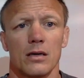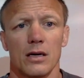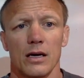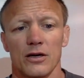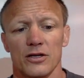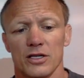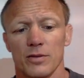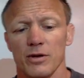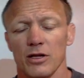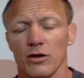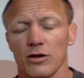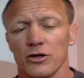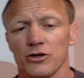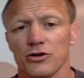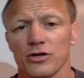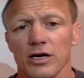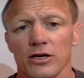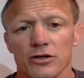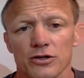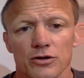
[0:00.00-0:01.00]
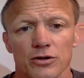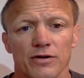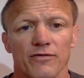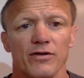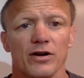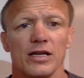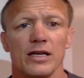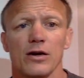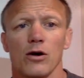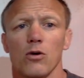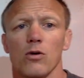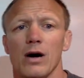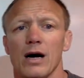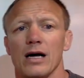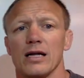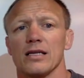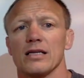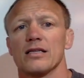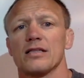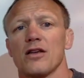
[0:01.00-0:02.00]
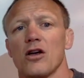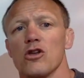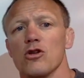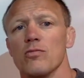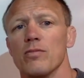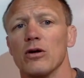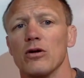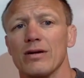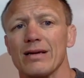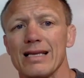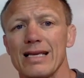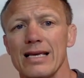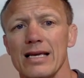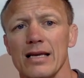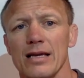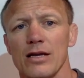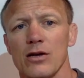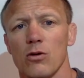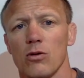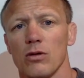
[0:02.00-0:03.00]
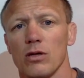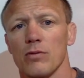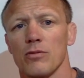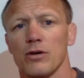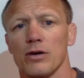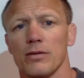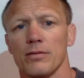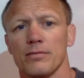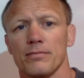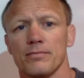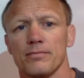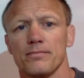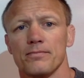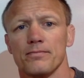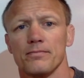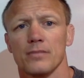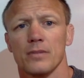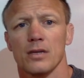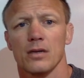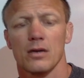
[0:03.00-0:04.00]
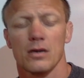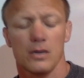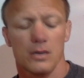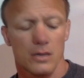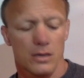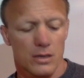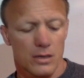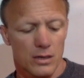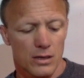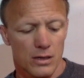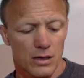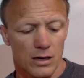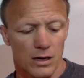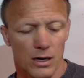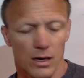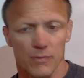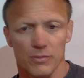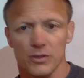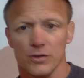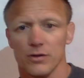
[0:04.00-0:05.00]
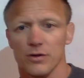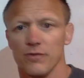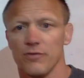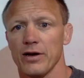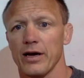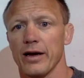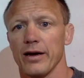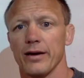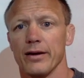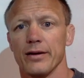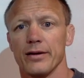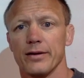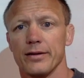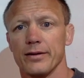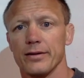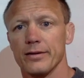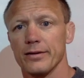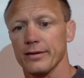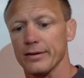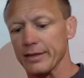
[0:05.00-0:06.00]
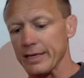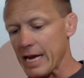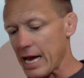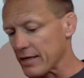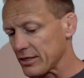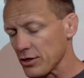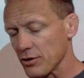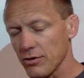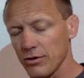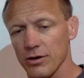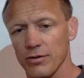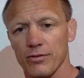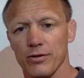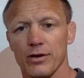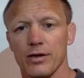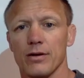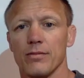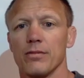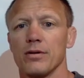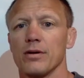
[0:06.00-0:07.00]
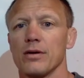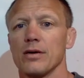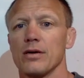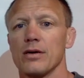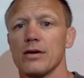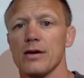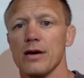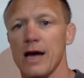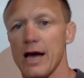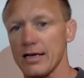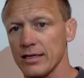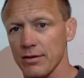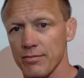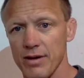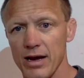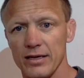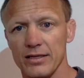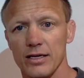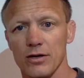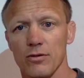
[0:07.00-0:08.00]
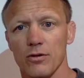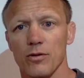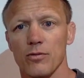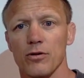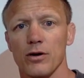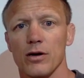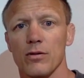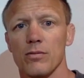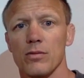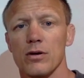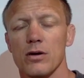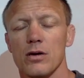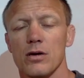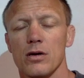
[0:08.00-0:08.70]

It's going to be a little introductory video on solubility equilibrium. So you've had gas equilibrium, acid-base equilibrium,